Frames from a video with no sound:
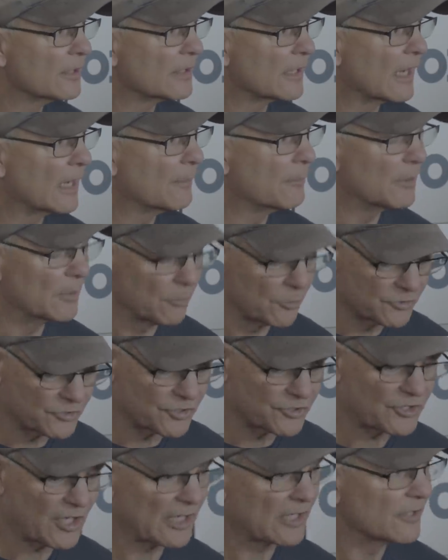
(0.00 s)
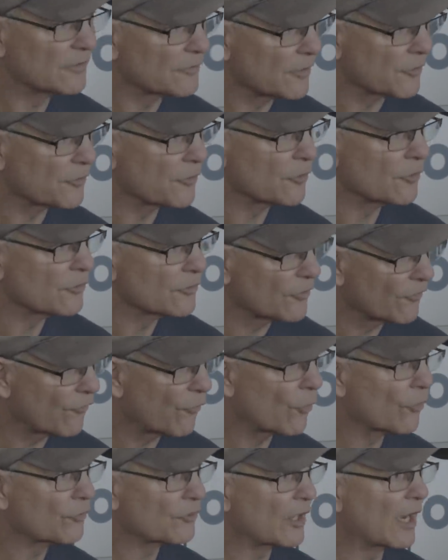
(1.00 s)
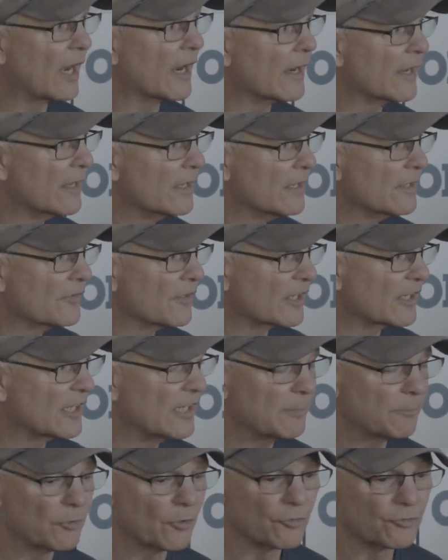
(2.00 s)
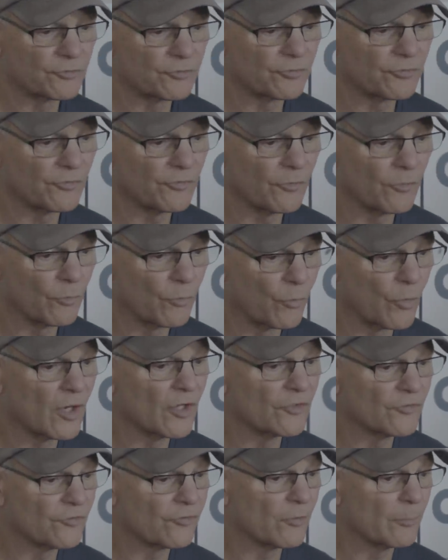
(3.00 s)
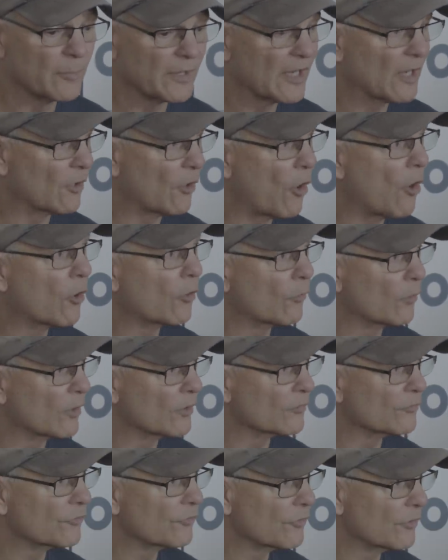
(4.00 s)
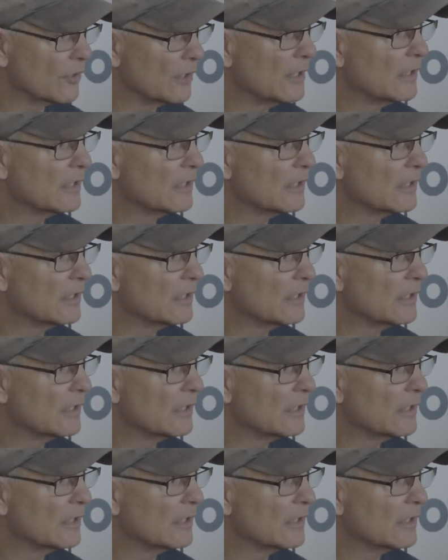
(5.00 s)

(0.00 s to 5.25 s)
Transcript: okay, but it was the second, the third, and the fourth guy that keep those runs from being long runs.